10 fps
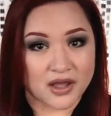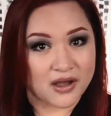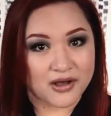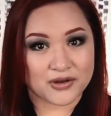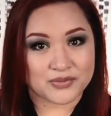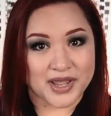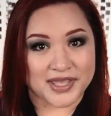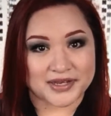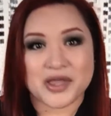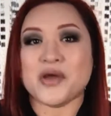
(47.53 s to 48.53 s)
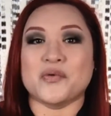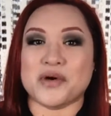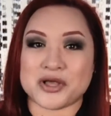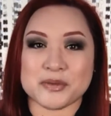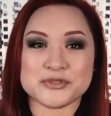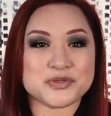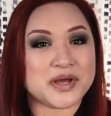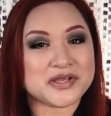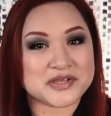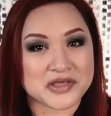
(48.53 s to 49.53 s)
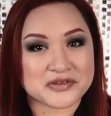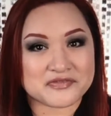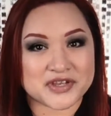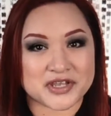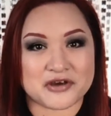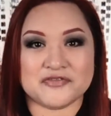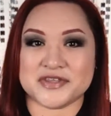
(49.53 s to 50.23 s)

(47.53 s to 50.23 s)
All right, welcome to another video